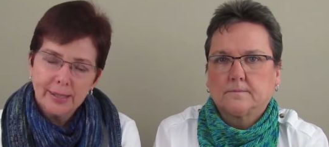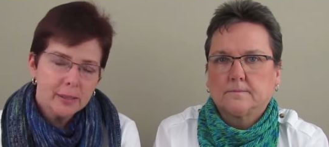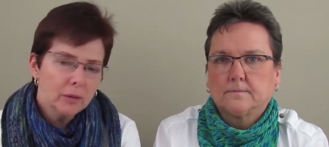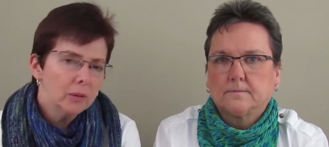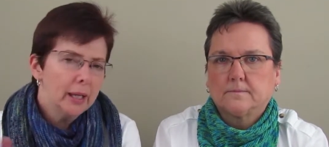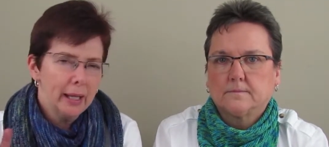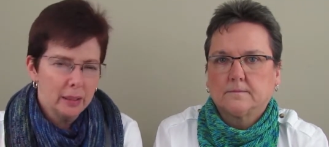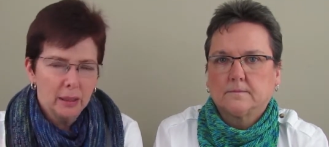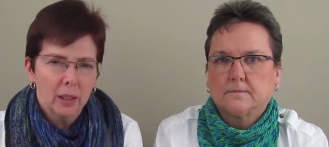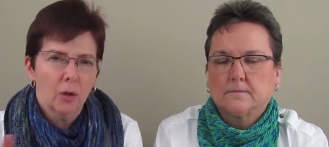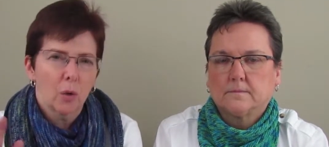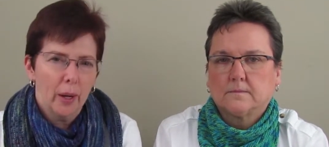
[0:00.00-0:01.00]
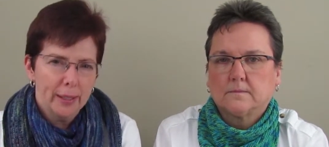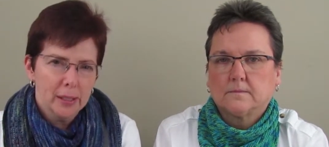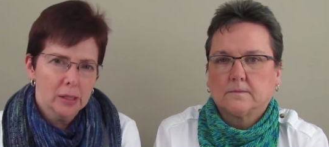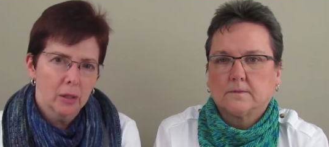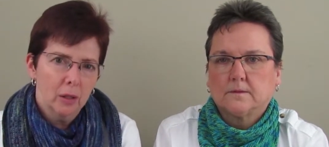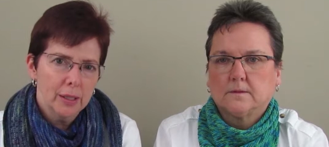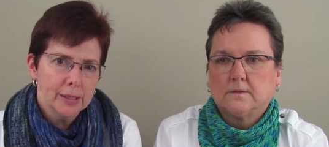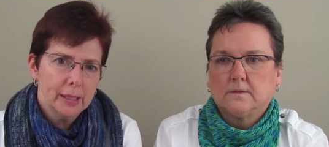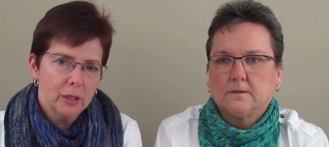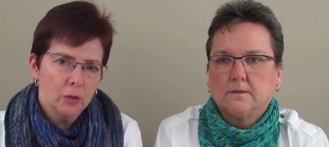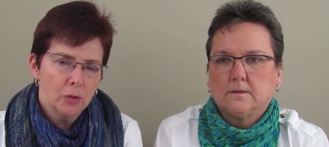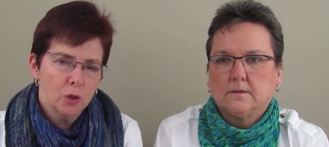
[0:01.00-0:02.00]
Speaker 1: I still can't knit quite as long
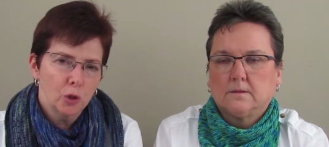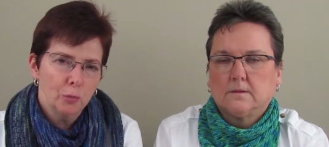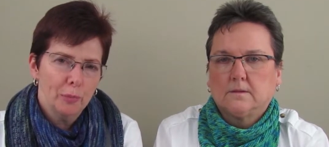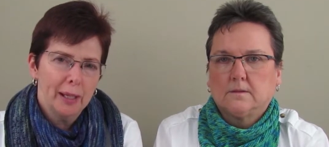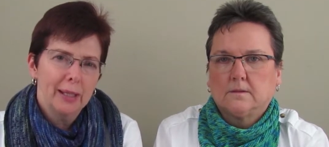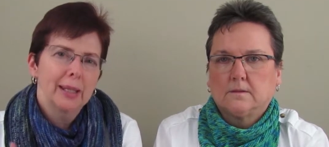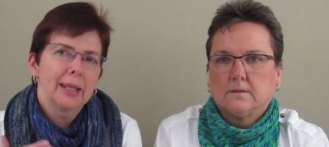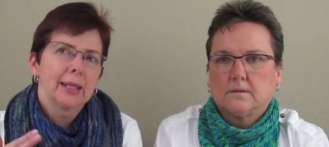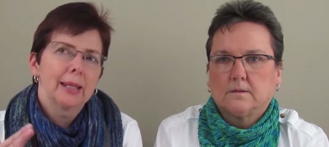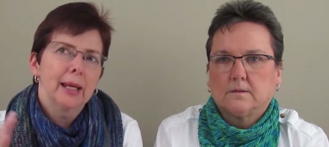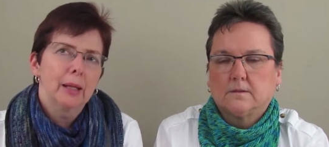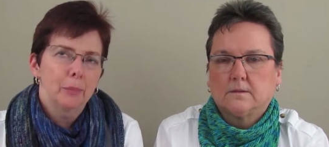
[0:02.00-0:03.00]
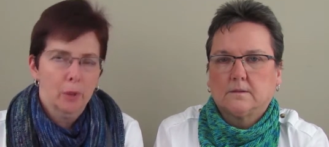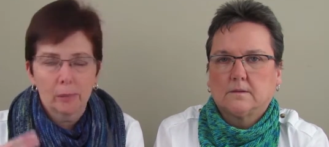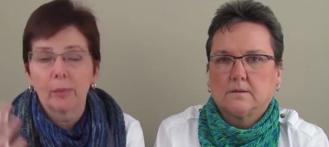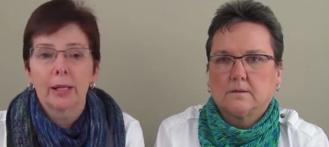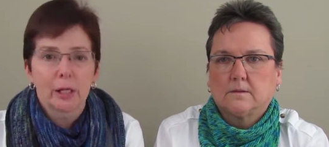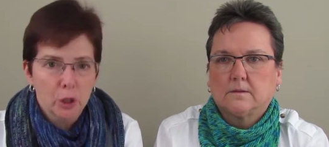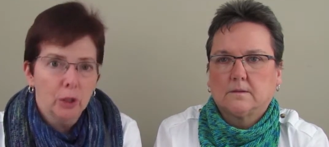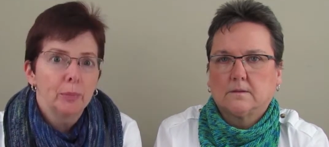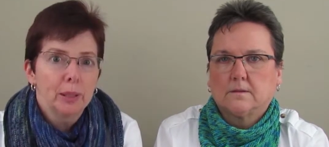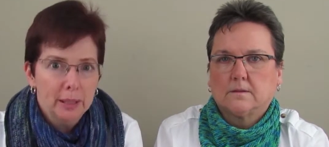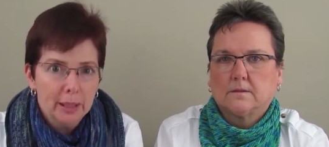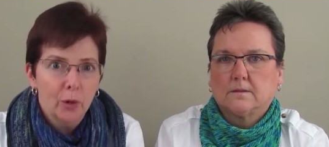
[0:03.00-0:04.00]
as I used to, but then probably I
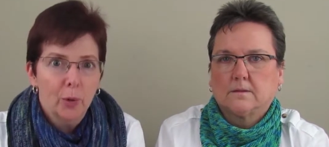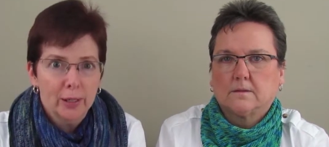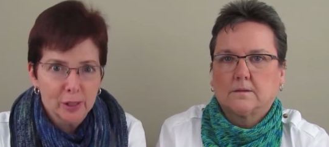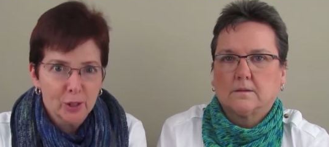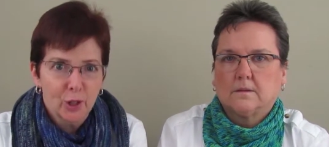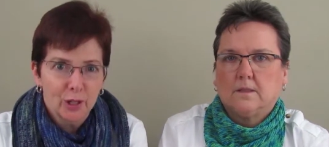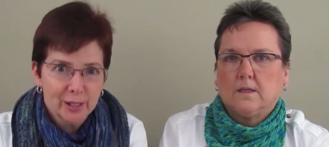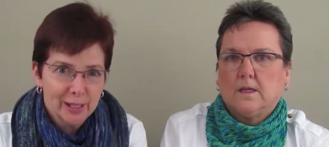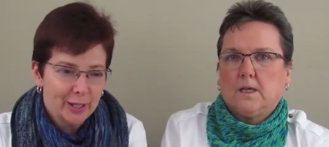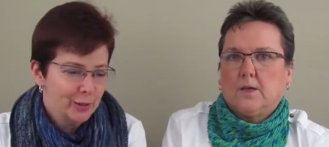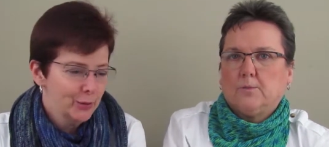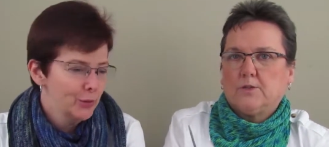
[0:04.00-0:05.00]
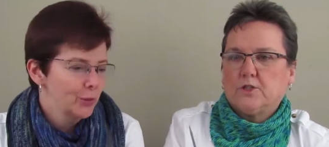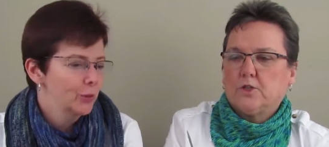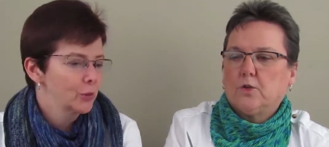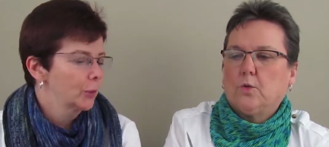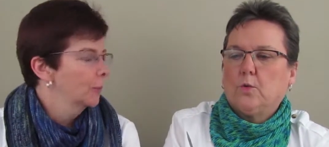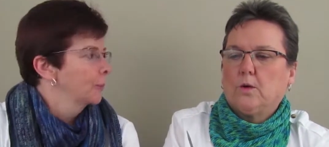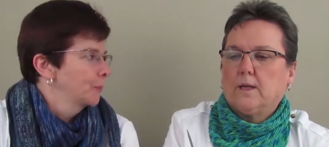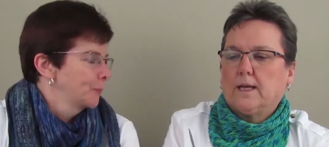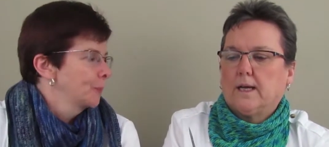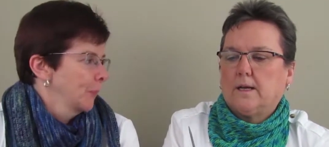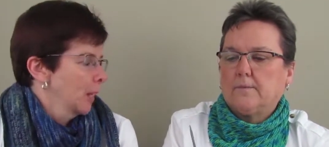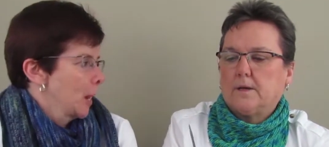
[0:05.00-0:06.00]
shouldn't be knitting quite as long as I used to. But you to, know so.
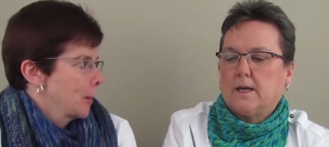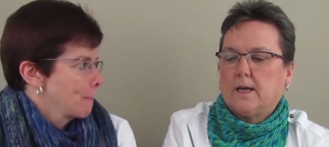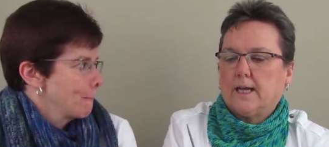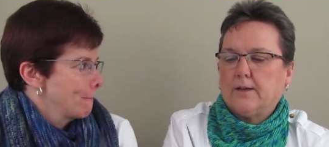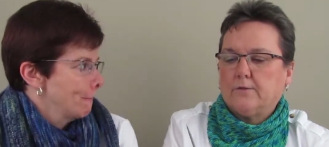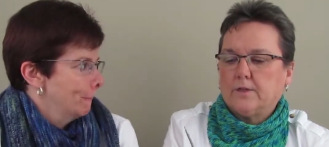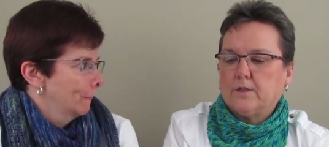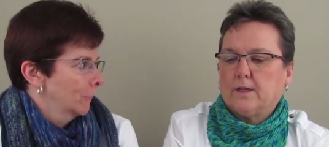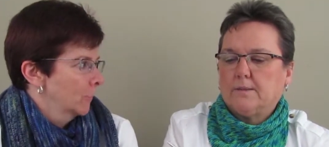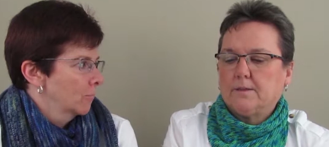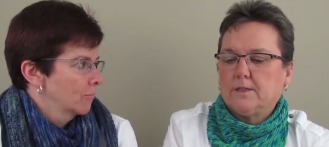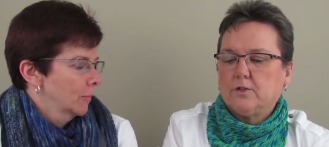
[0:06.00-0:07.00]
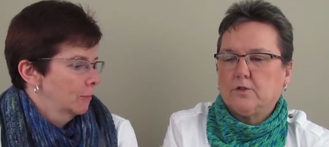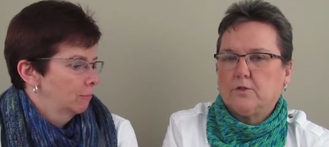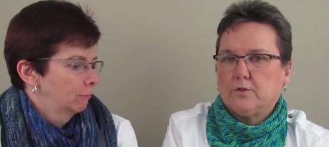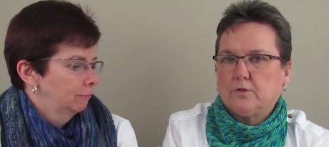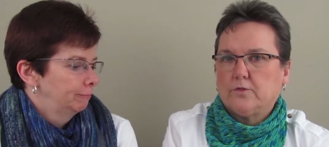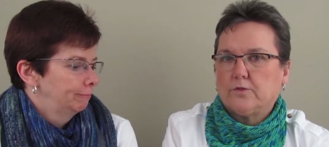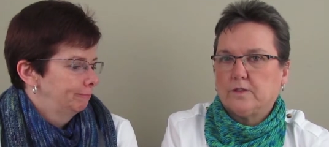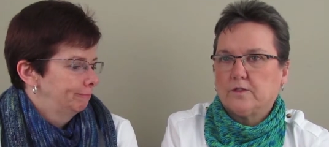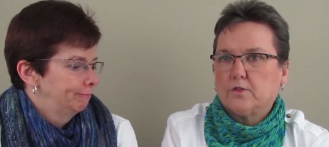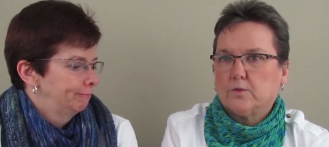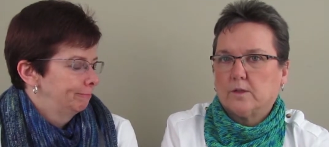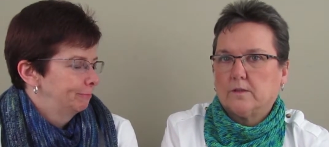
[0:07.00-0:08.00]
what?
Speaker 2: Um, every time that you use
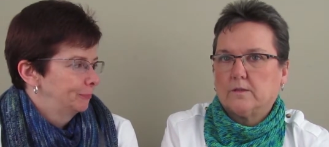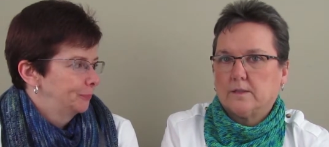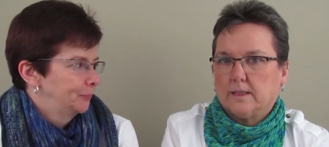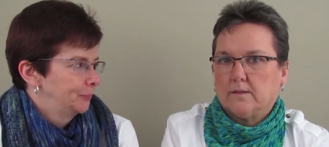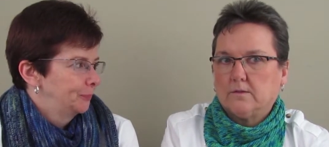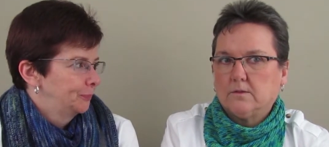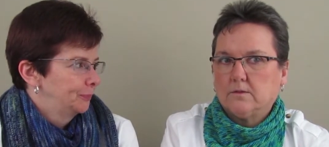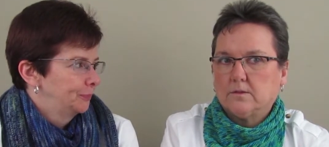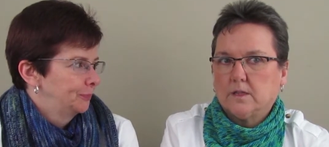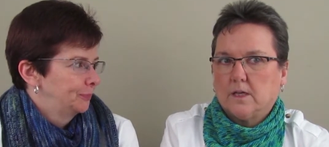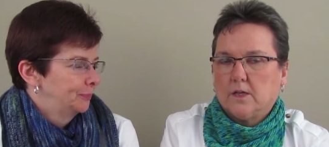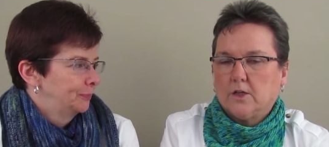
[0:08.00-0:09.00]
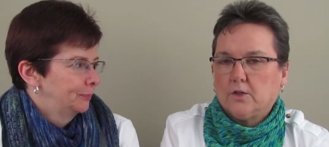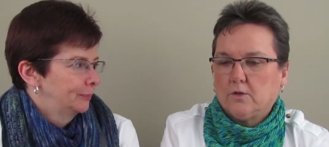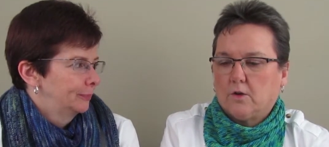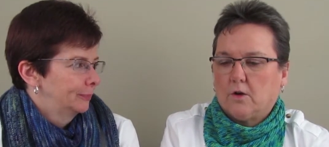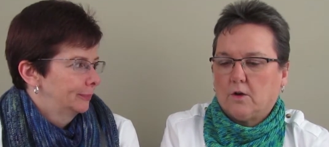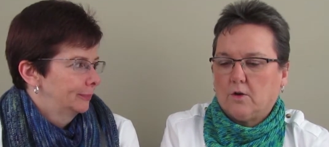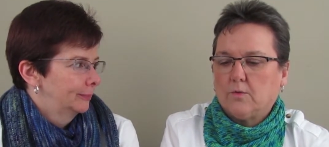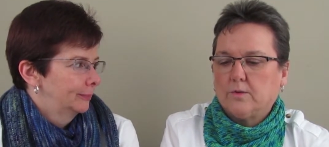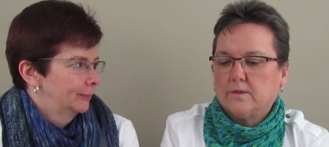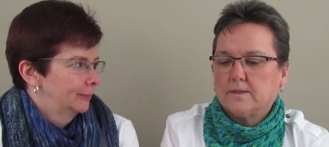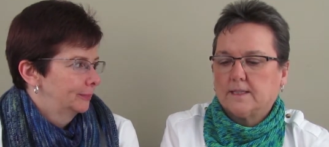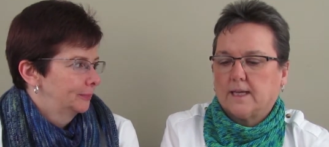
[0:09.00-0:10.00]
these square needles, you
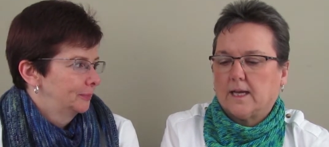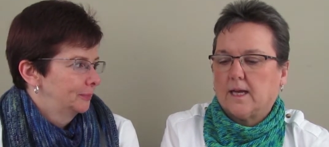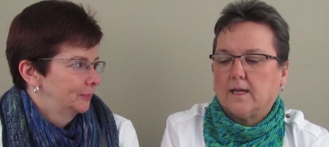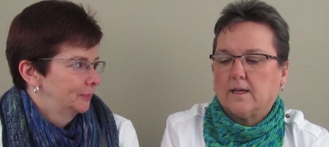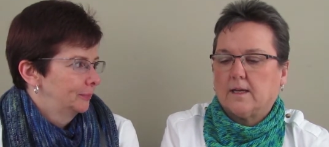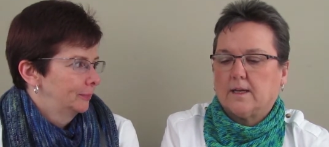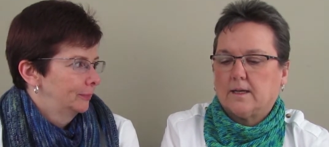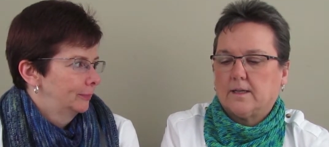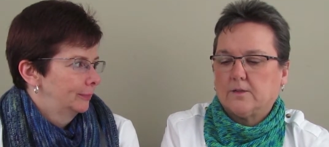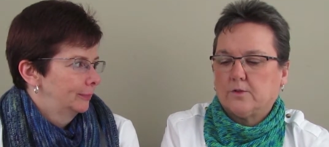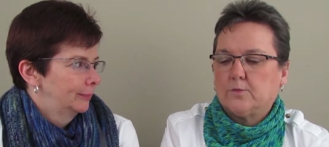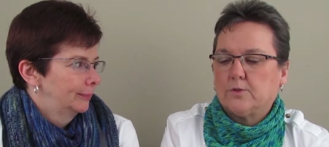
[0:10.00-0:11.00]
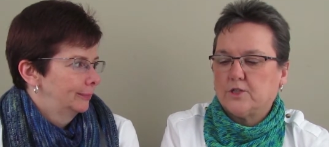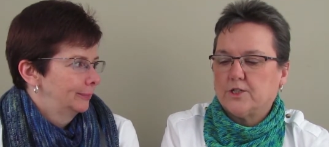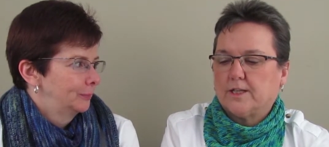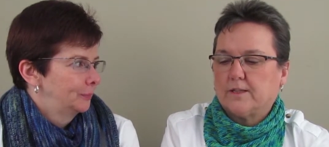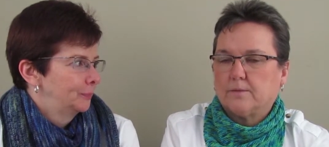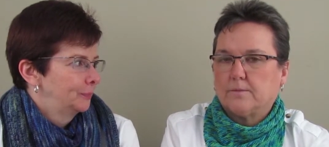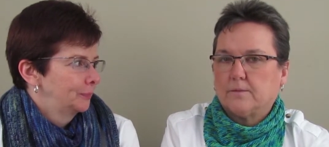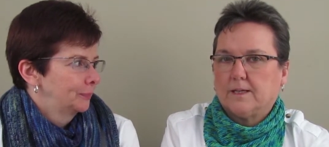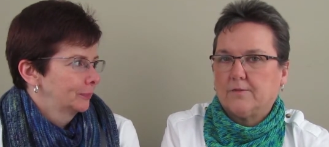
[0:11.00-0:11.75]
always say, I, you appreciate them.